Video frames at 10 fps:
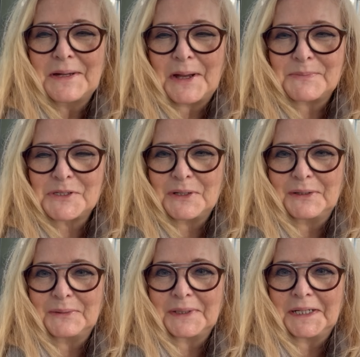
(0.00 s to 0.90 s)

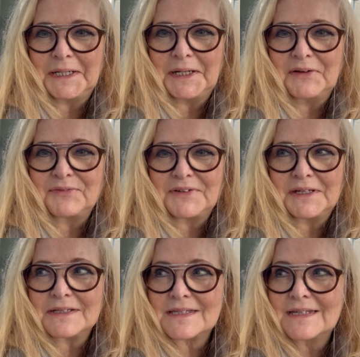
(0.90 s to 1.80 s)
Absolutely loved
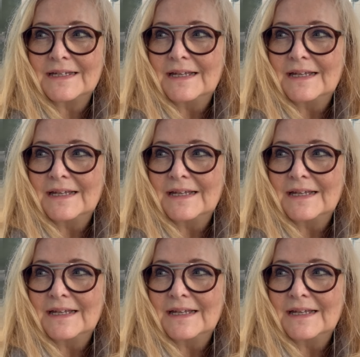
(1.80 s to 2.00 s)
it.